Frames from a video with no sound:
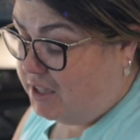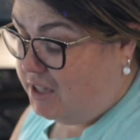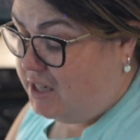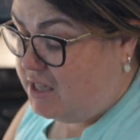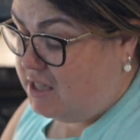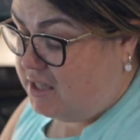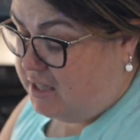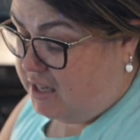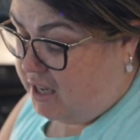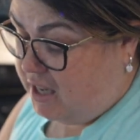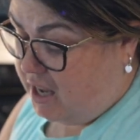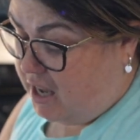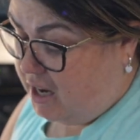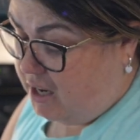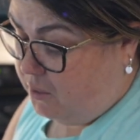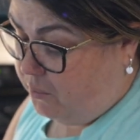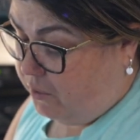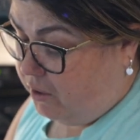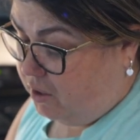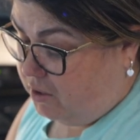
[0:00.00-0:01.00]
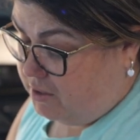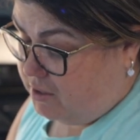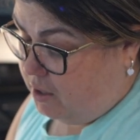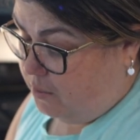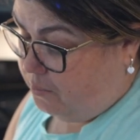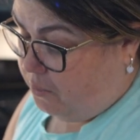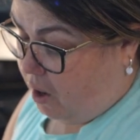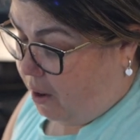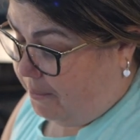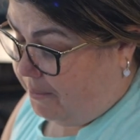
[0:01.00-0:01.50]
didn't see it anywhere else
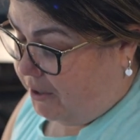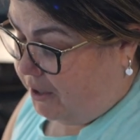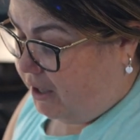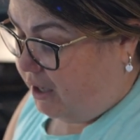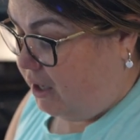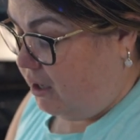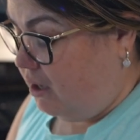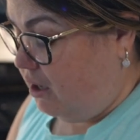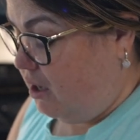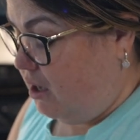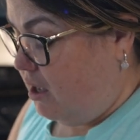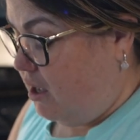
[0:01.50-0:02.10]
on property.